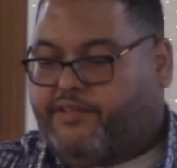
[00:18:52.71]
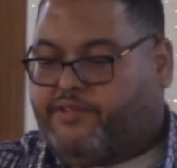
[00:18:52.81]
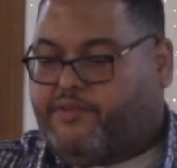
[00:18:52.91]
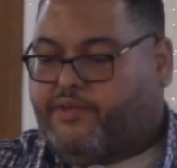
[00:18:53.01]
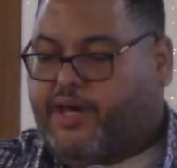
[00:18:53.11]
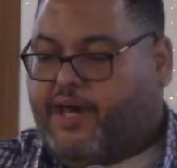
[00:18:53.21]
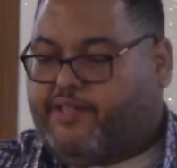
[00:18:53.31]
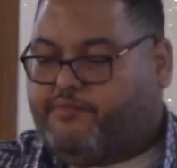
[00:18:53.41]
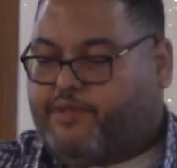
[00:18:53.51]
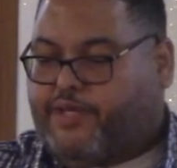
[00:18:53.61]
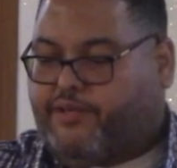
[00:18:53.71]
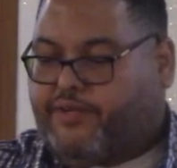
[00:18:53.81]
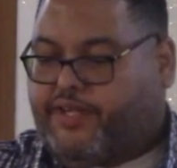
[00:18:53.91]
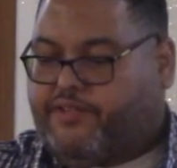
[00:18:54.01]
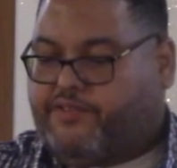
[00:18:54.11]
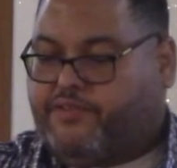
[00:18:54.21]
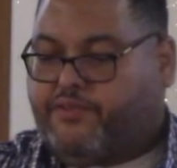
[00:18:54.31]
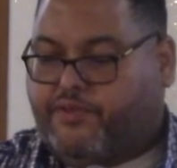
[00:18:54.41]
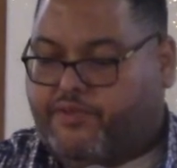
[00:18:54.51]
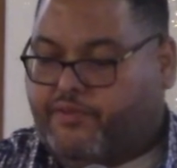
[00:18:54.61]
the two gods, Baal and
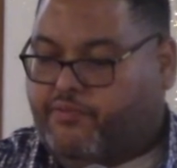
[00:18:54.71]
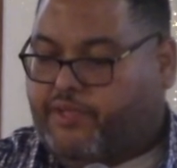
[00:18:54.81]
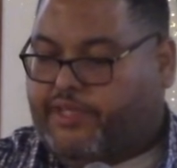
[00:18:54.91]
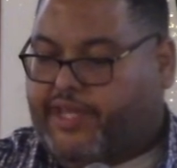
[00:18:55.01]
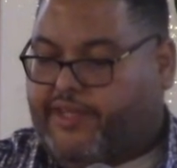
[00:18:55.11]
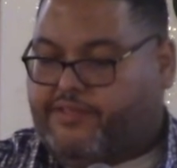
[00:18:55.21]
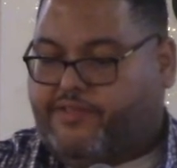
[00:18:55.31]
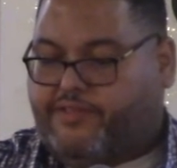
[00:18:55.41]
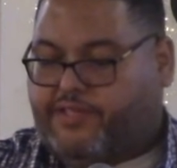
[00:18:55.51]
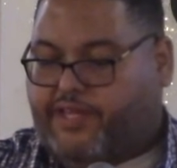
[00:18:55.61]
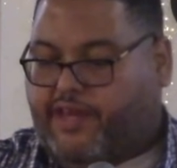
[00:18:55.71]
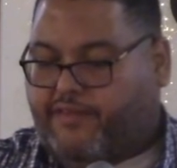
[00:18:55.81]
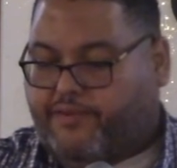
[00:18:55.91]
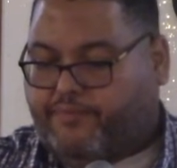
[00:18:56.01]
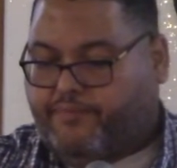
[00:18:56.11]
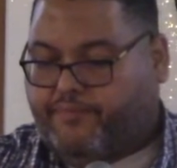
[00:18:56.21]
Ashtoreth, were linked together.